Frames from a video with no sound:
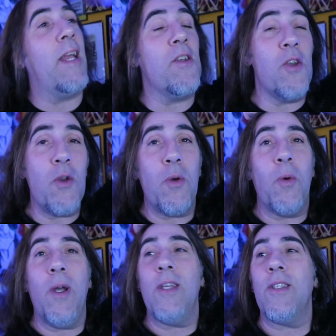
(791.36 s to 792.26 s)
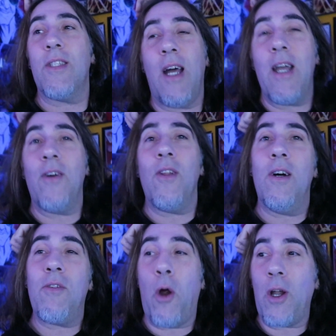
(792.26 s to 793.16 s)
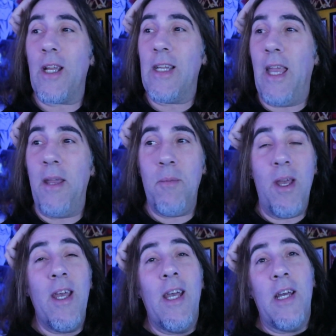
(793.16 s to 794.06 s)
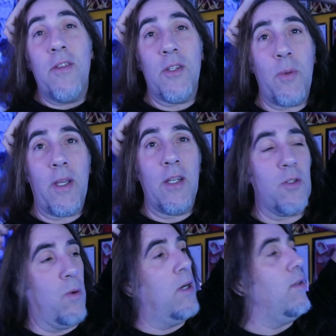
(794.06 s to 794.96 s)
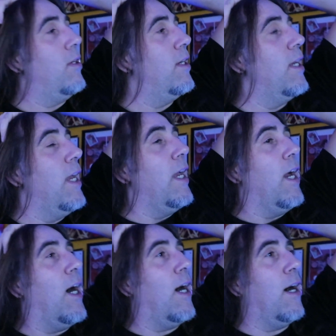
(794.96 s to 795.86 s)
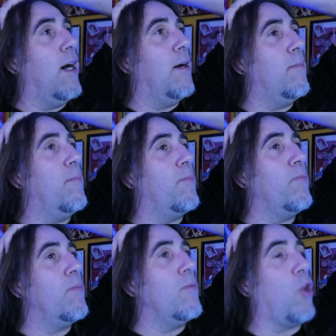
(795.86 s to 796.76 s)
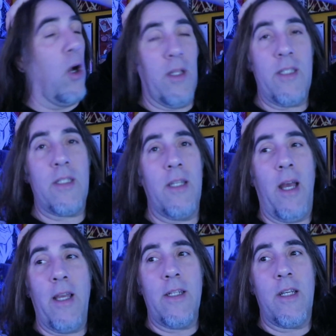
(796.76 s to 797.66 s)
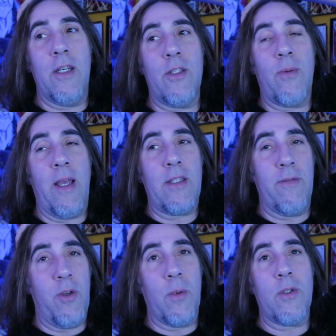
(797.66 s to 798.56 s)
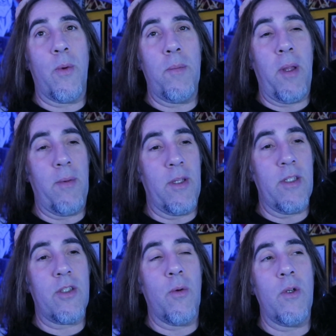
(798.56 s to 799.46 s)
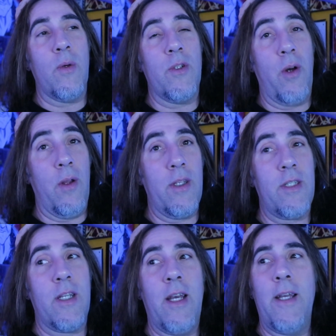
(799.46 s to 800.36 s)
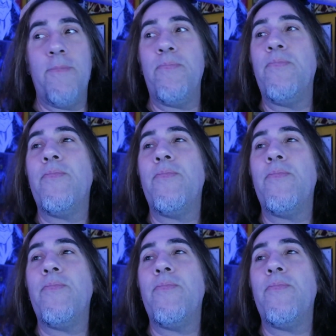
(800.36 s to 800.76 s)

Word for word: a new style of ARK game this weekend as well. Um... Dauntless tonight, because we had some viewers who want to play with us, so we're doing Dauntless tonight.